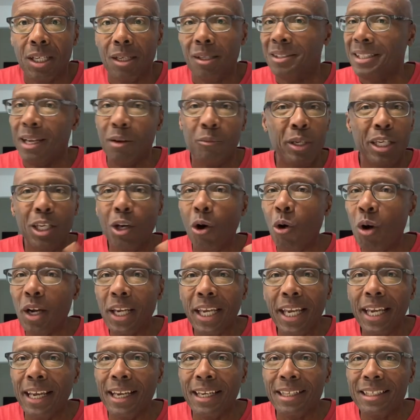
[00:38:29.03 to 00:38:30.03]
There we go
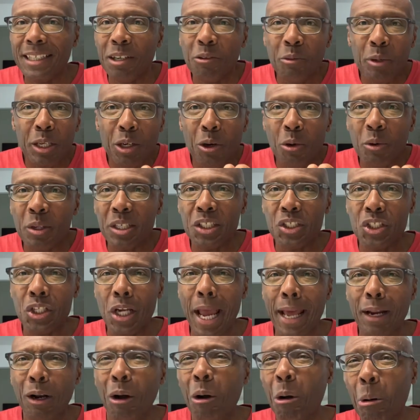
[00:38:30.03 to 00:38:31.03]
again. Here we go in the
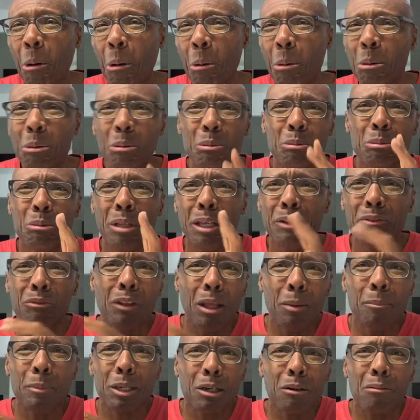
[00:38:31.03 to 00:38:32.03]
chat. Oh, it's
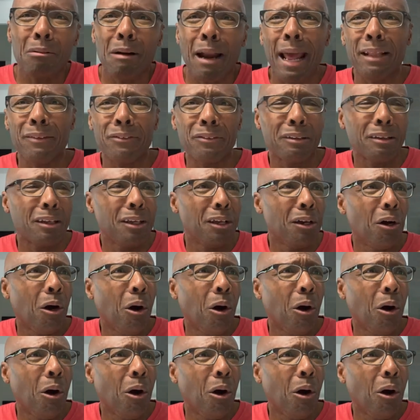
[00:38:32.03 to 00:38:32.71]
Democrats.